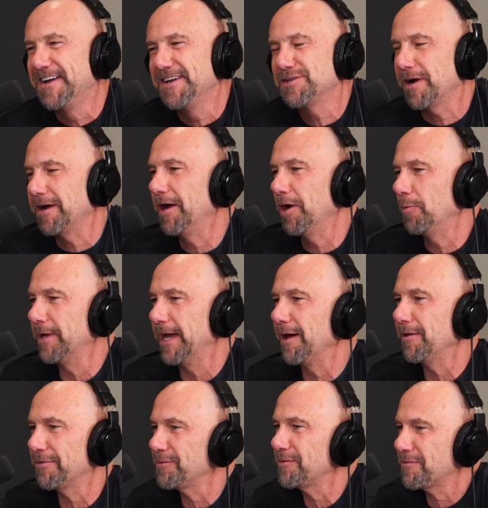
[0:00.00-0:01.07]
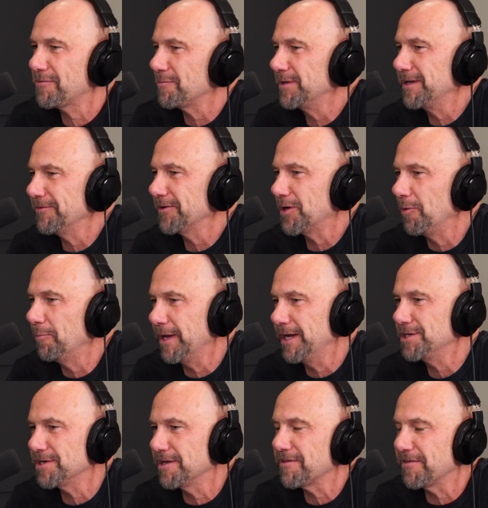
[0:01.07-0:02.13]
trying to help me out through some difficult
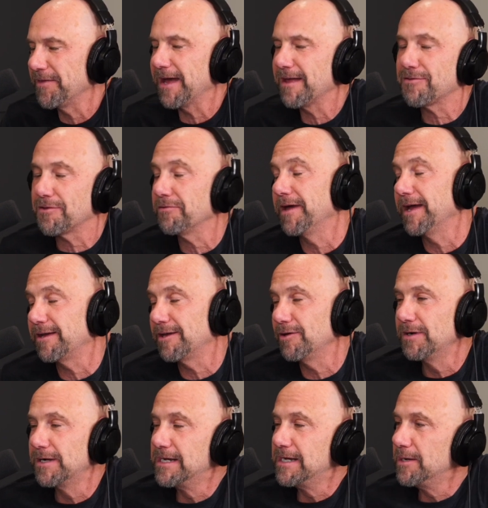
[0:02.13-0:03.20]
patients and that. So thank you.